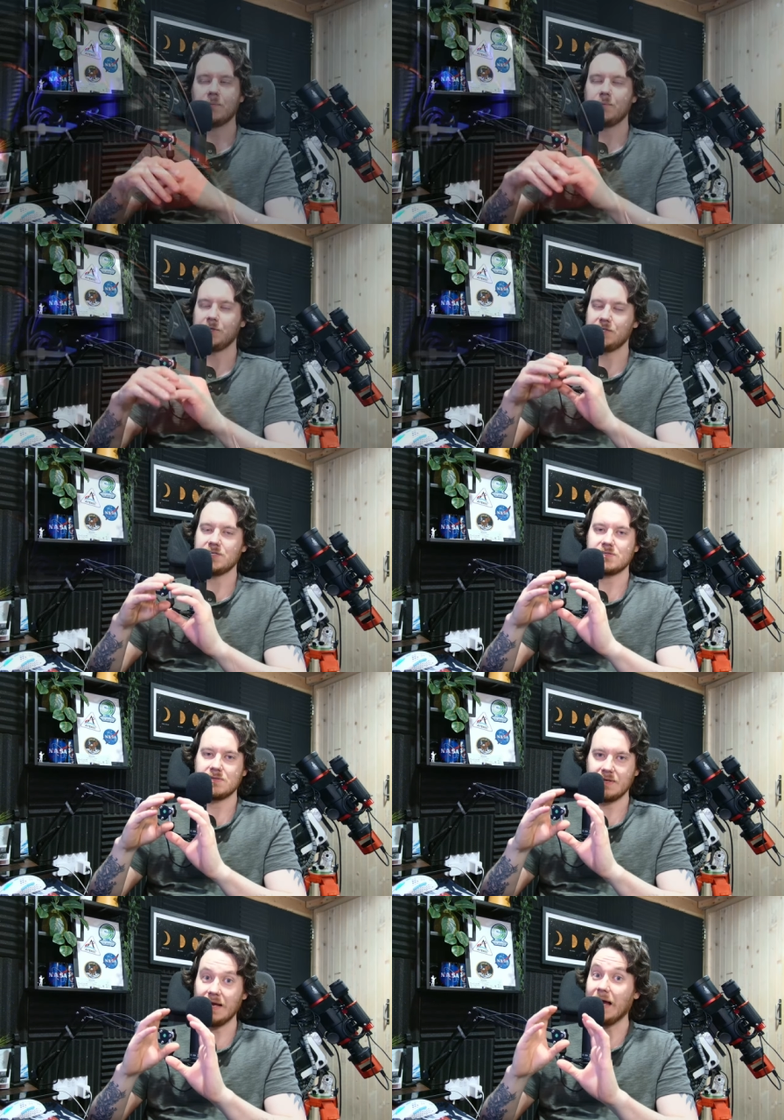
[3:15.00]
which is
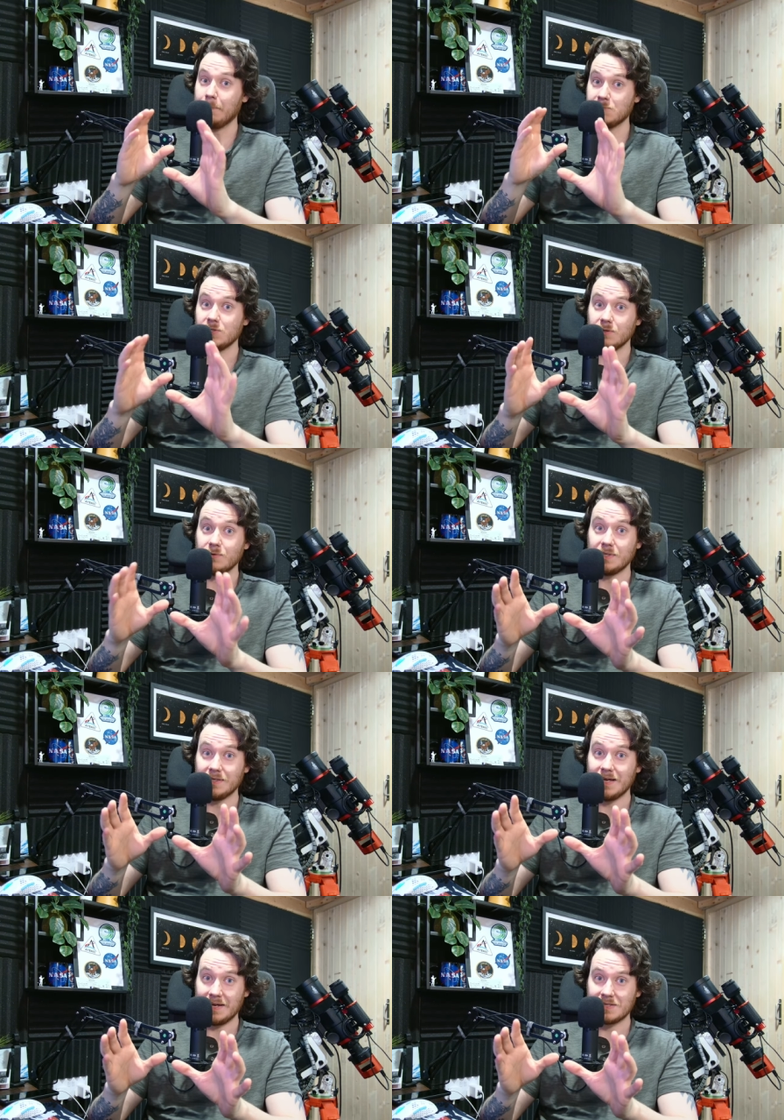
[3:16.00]

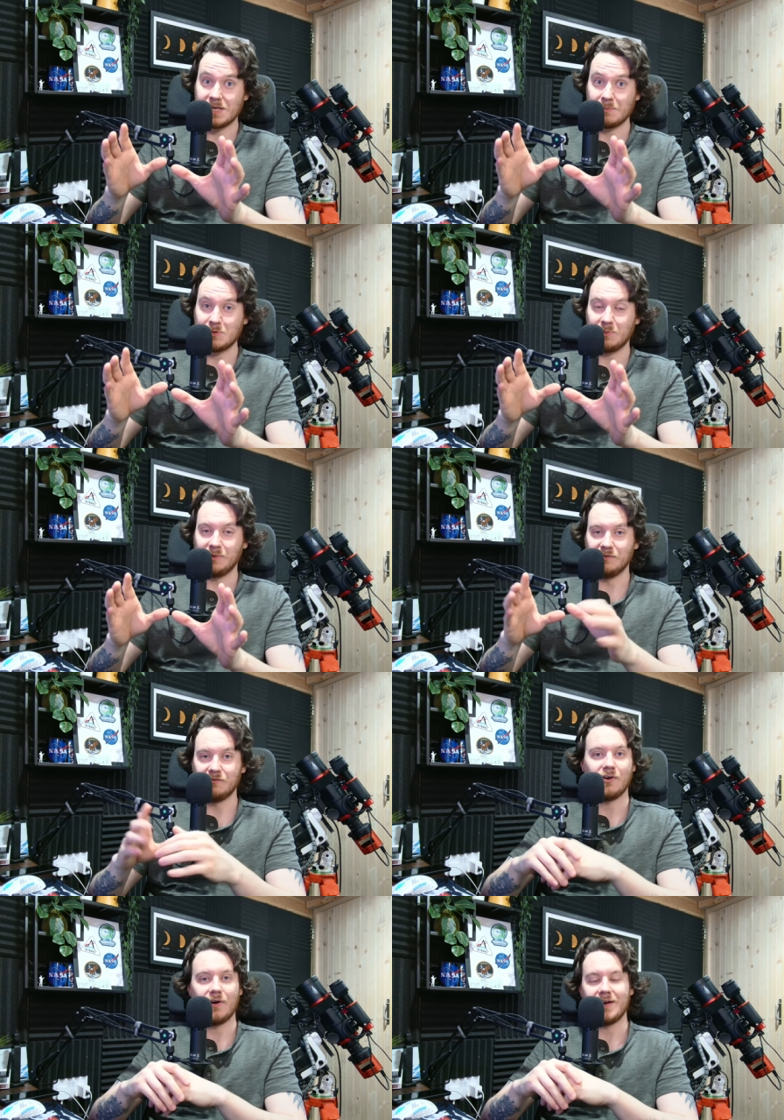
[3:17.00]
absolutely acceptable
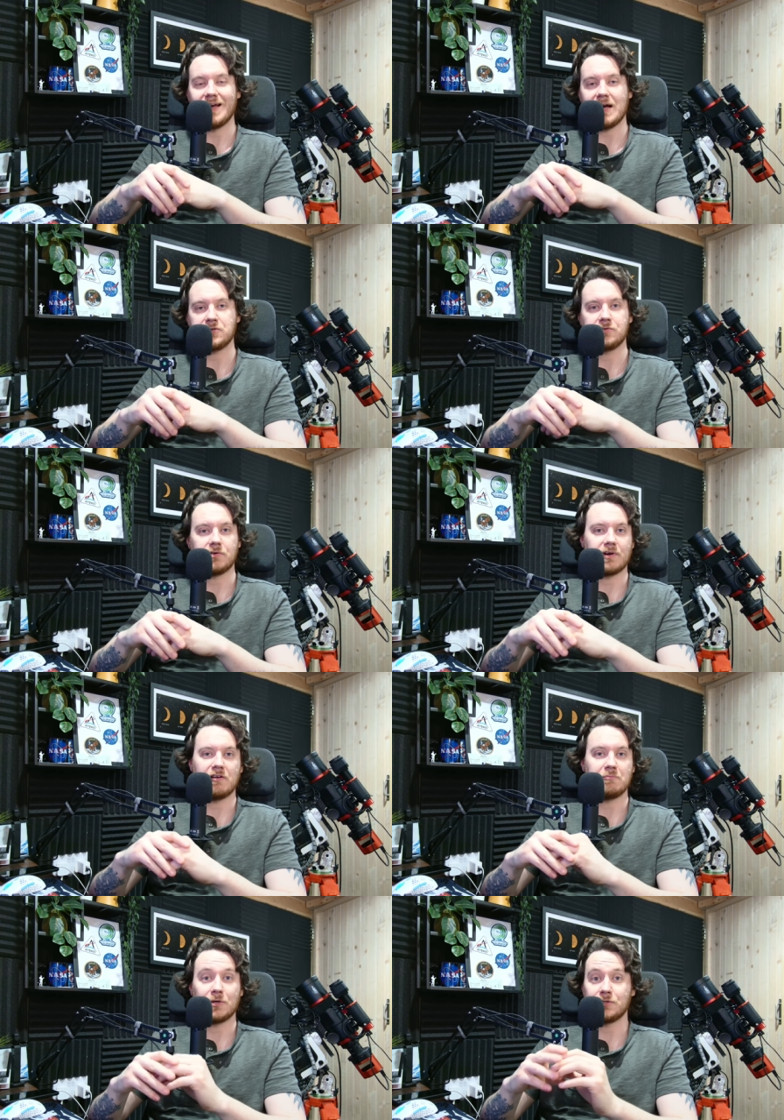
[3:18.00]
for an
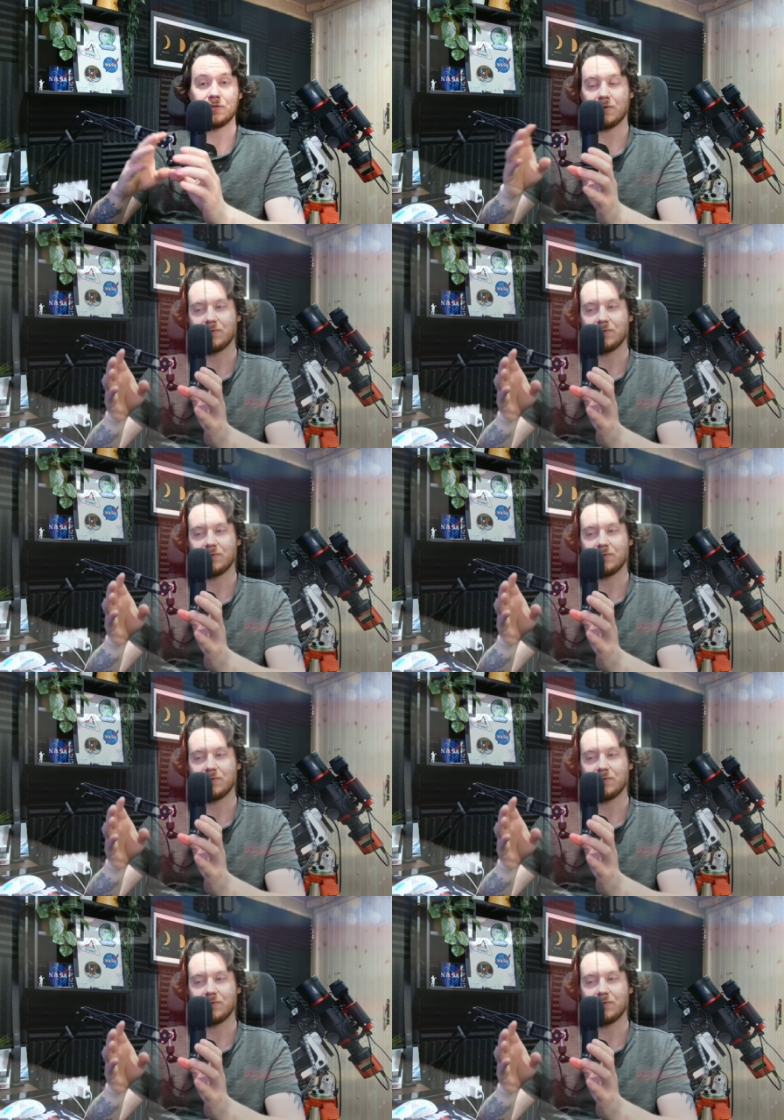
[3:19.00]
astrograph because you don't